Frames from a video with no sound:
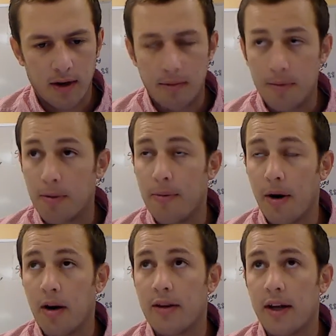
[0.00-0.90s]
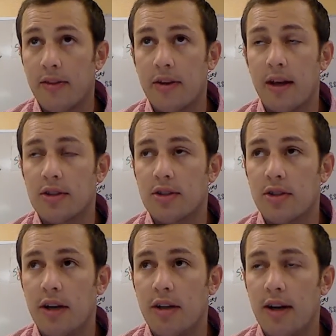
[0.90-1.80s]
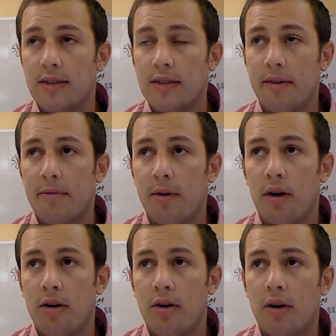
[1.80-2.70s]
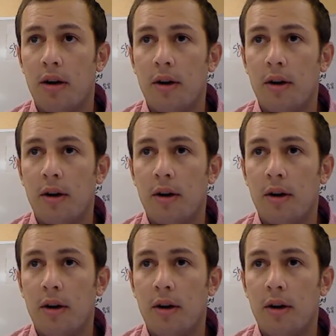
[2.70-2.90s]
Be prepared to take the test during class time tomorrow.